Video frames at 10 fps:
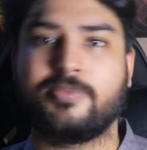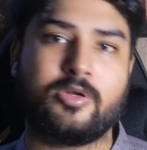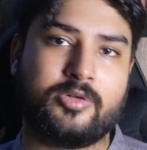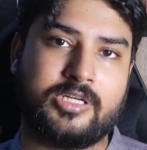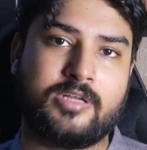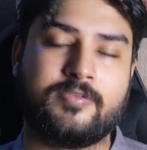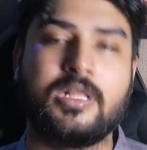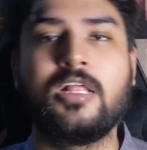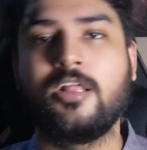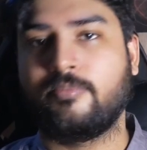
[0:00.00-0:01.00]
be good enough.
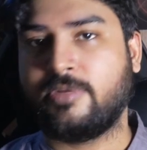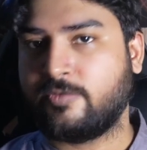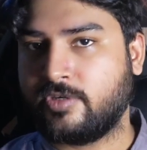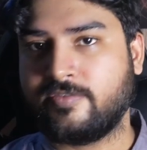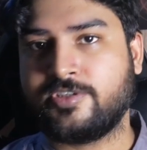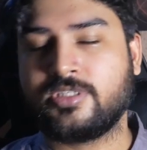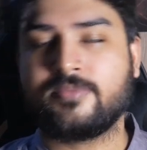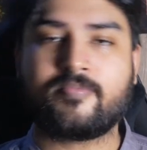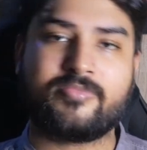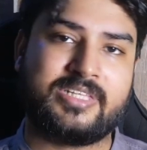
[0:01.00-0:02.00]
But for
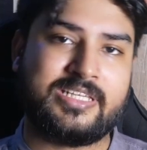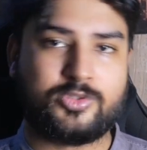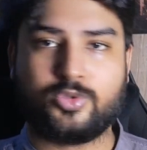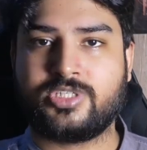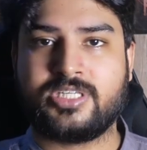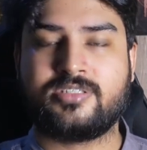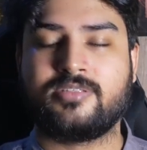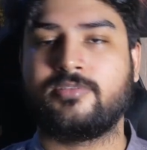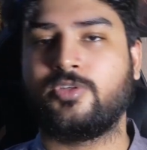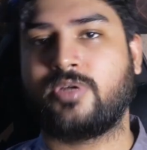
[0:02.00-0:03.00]
revision, these 2 sheets
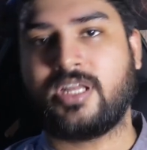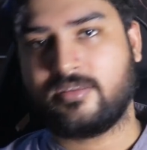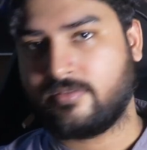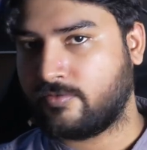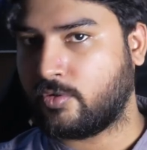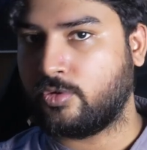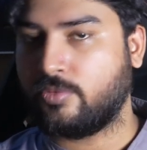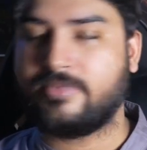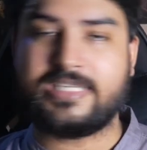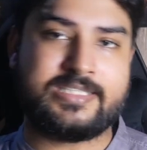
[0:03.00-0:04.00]
you can
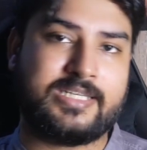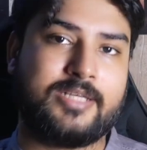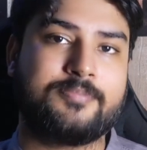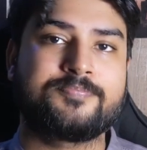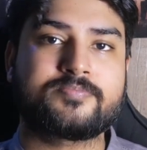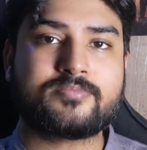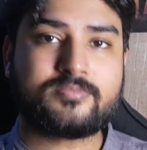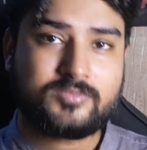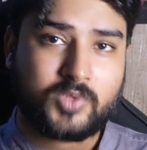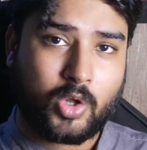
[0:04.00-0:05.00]
follow easily.
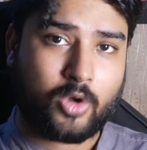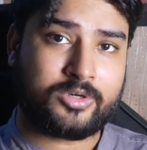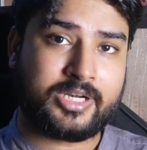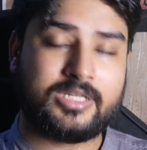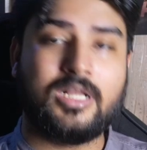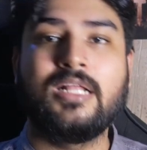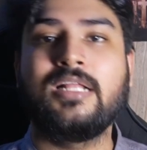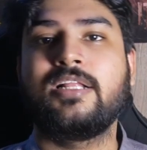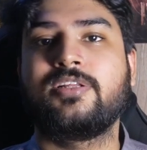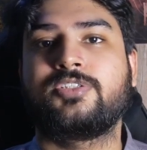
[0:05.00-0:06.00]
All right,
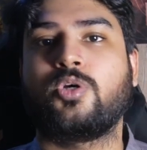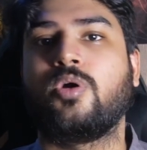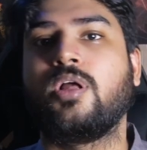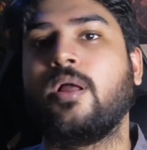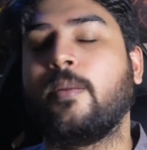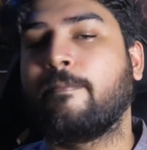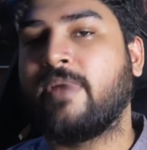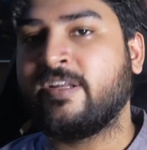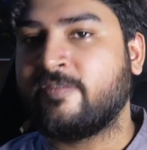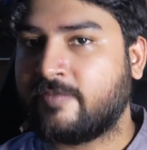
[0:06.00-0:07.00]
so
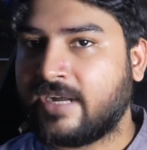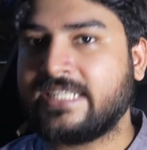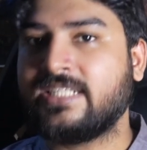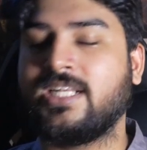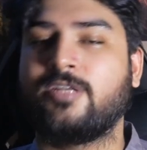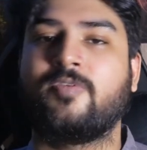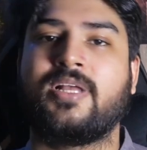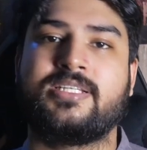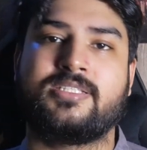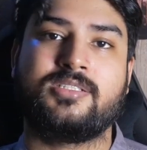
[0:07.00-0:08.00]
my final
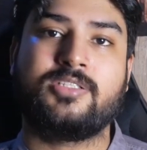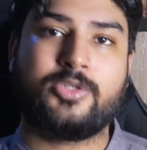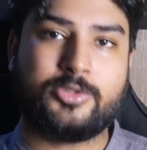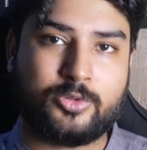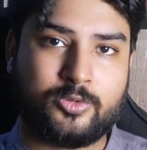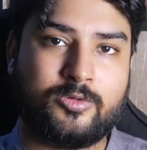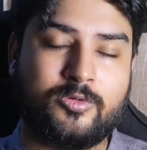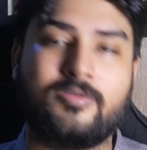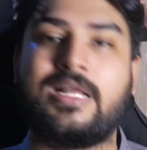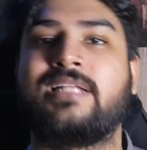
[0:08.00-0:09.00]
advice to you,
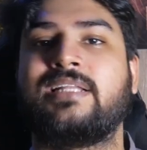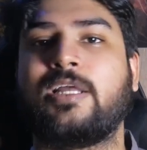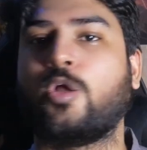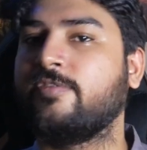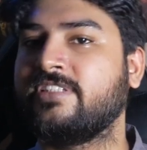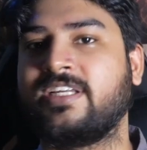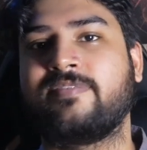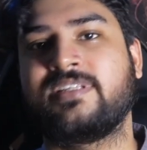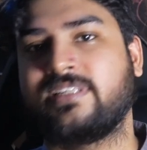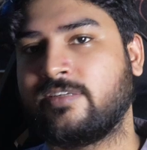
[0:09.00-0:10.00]
and I always give
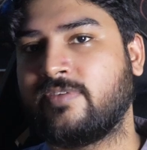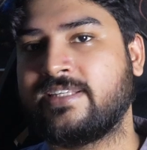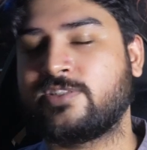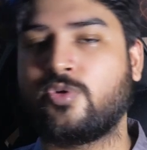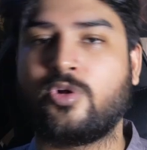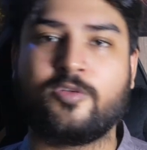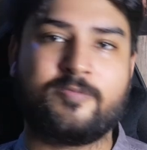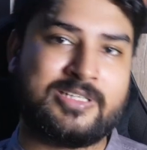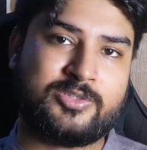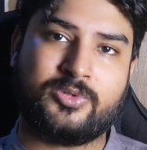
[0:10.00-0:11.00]
this advice to all of
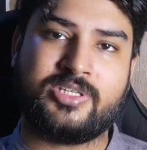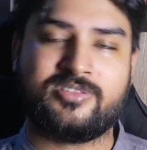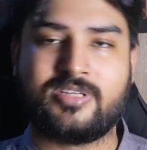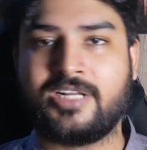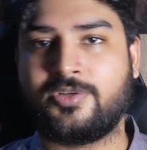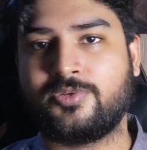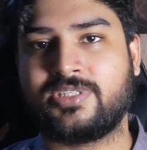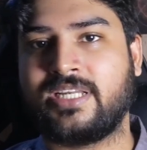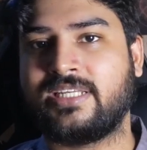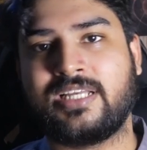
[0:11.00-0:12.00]
my students, right, who
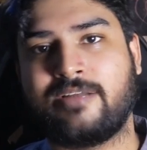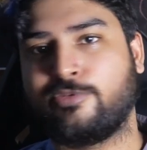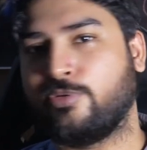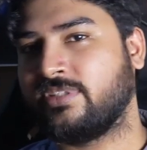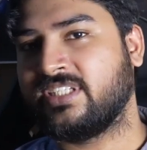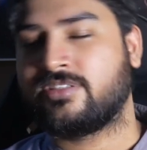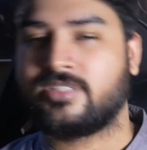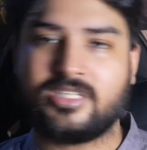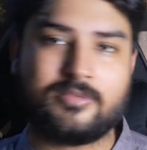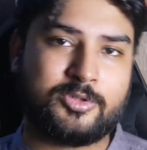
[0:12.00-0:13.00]
say, yeah, I'm doing this
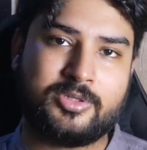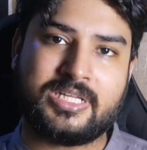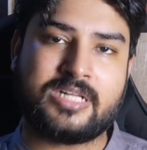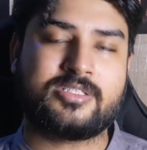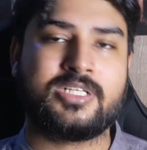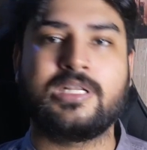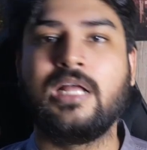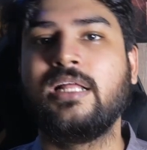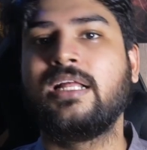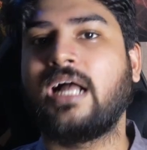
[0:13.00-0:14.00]
sheet, I'm doing that sheet.
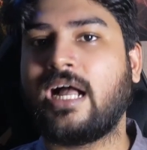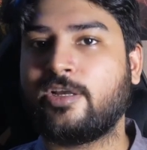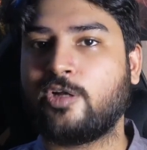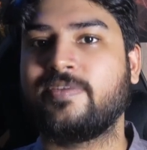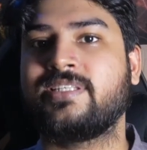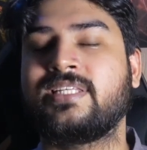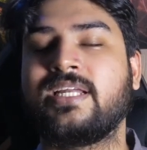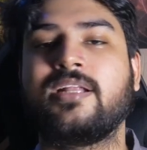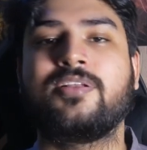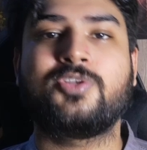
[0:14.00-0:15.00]
I always
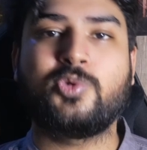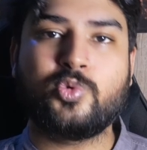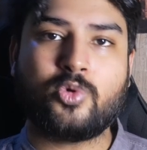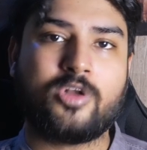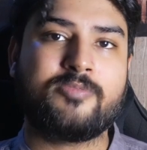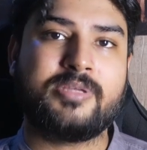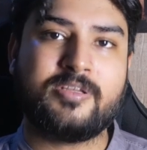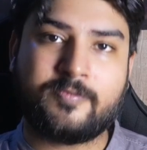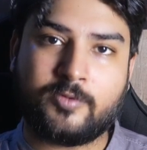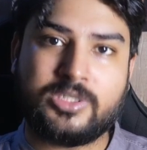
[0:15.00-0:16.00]
say, do not be
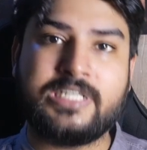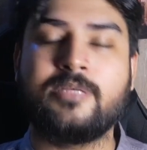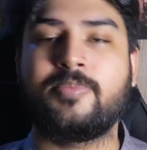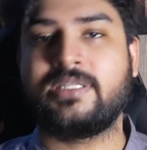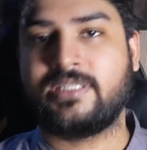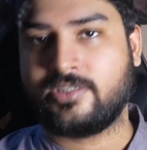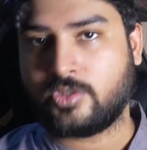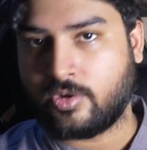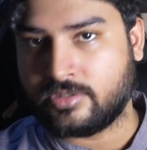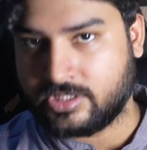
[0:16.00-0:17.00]
fully dependent
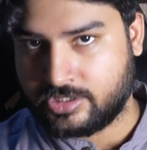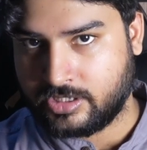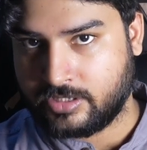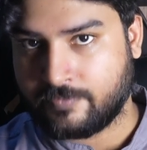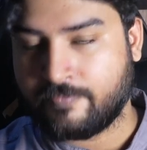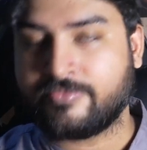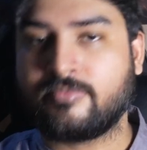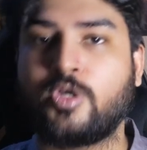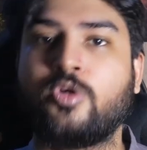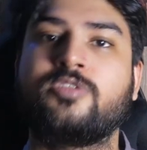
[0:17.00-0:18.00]
on the sheet,
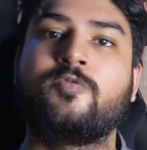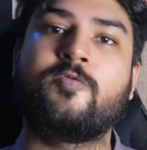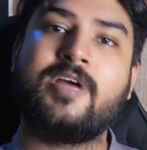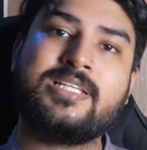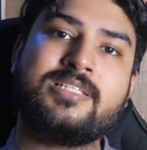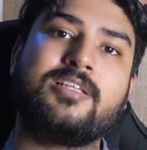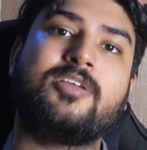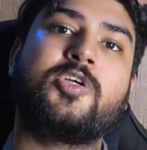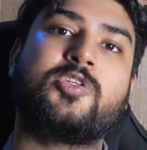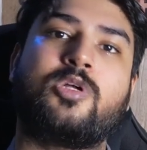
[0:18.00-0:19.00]
because when
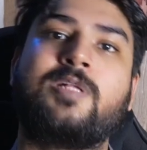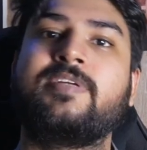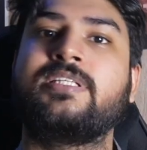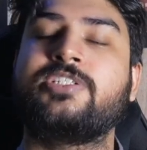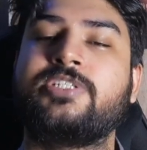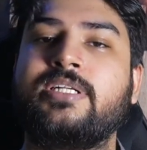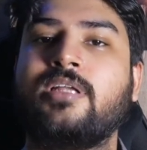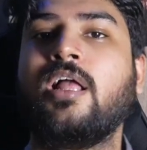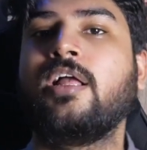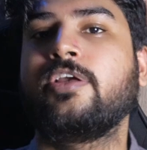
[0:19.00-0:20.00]
you're solving the sheet,
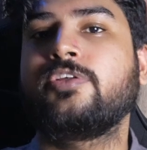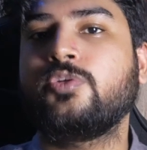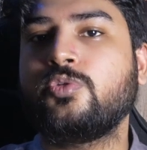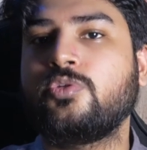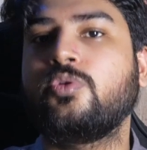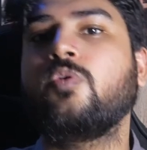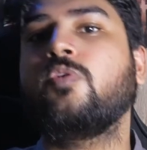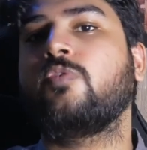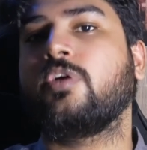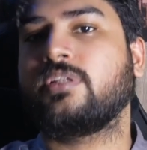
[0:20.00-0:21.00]
you know
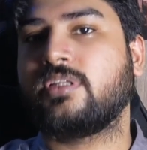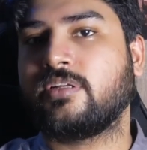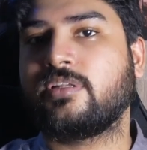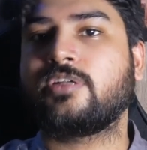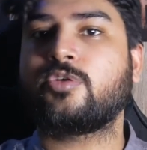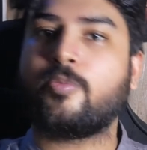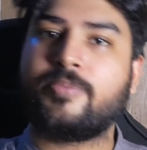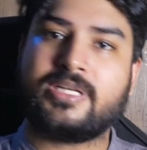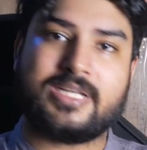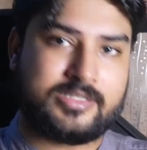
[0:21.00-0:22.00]
what the
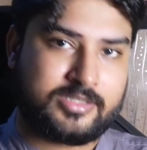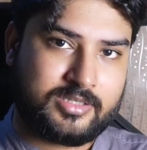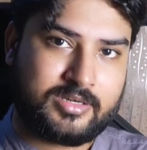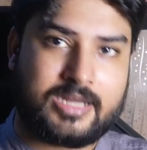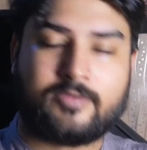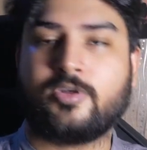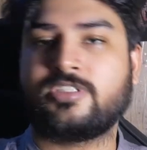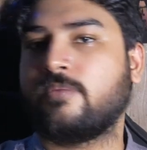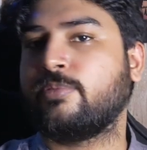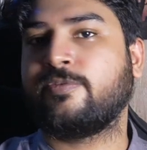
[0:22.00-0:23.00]
topic is, right? For
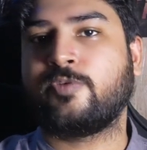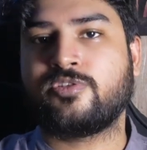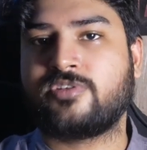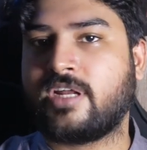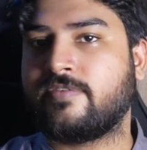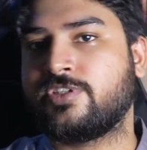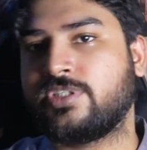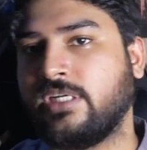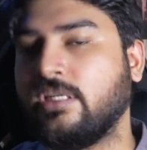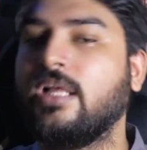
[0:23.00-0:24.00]
example, if you're in Striver
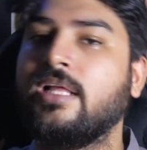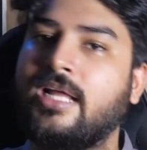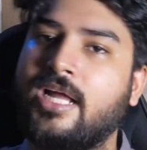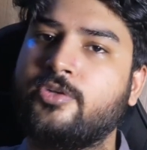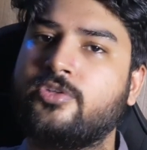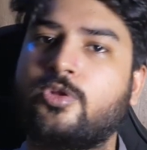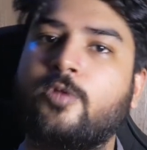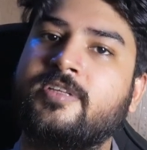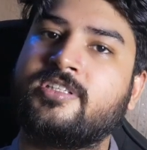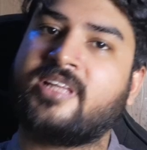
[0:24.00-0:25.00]
sheet and you're
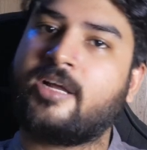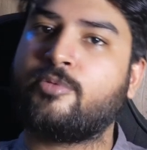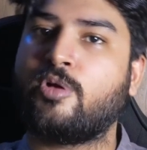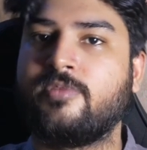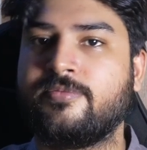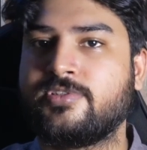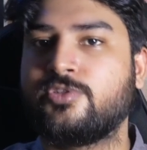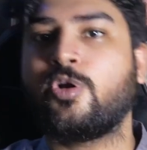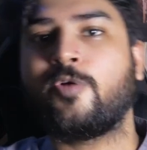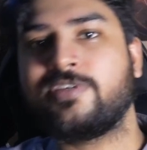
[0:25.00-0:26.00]
solving stack problems,
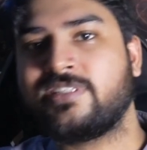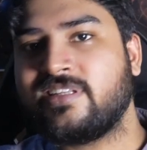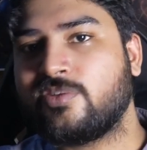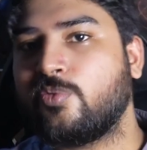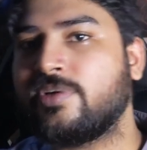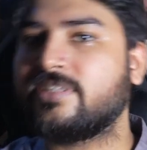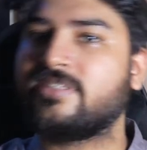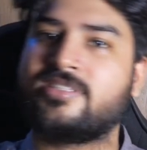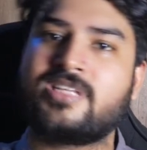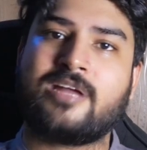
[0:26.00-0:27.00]
so you obviously know it is
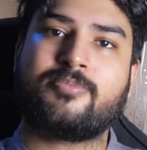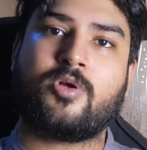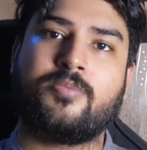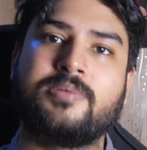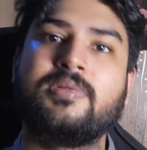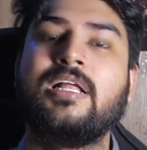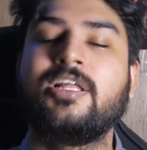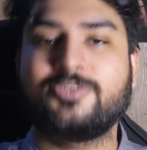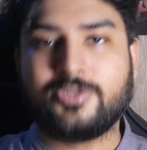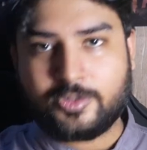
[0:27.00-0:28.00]
a stack problem.
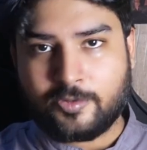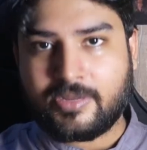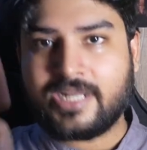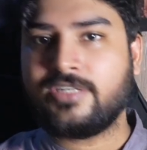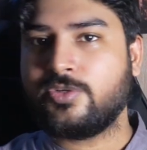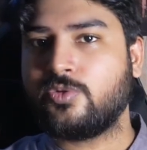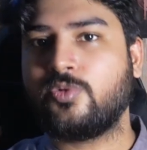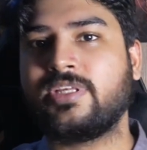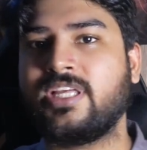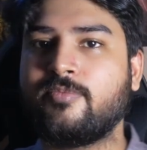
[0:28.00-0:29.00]
So in your mind, you
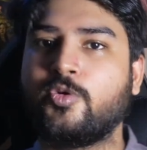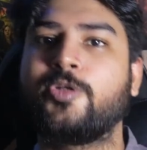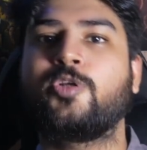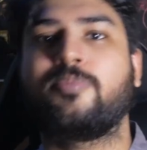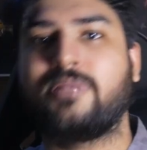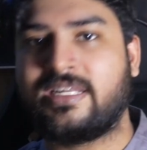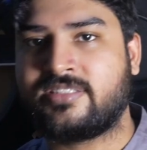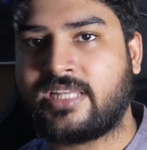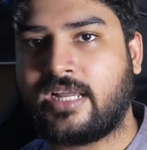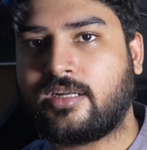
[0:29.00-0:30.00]
know, I'm going to apply a
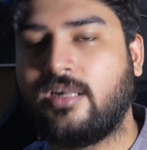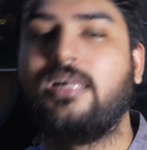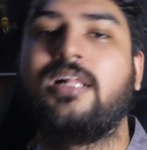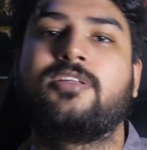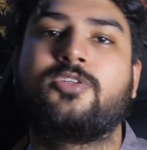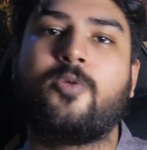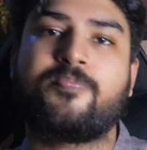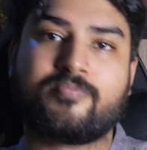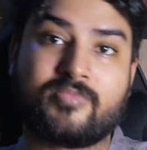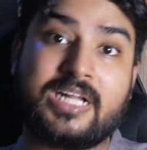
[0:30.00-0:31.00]
stack. So
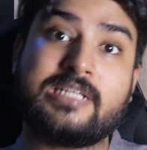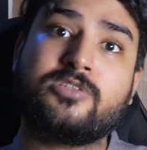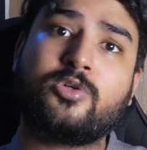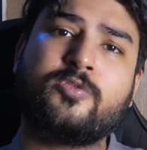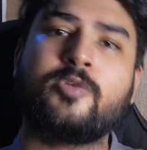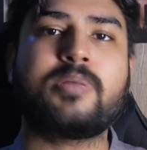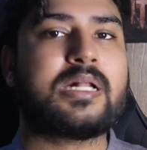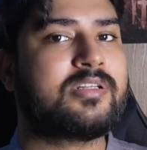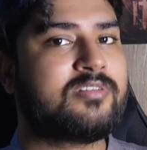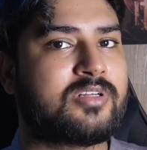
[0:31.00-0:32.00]
that is good for
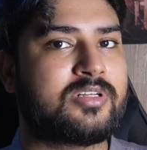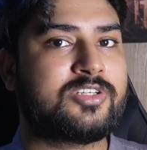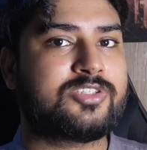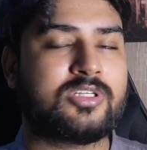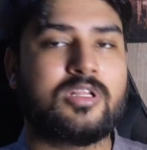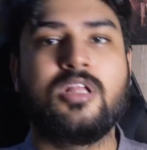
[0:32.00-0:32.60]
pattern recognition.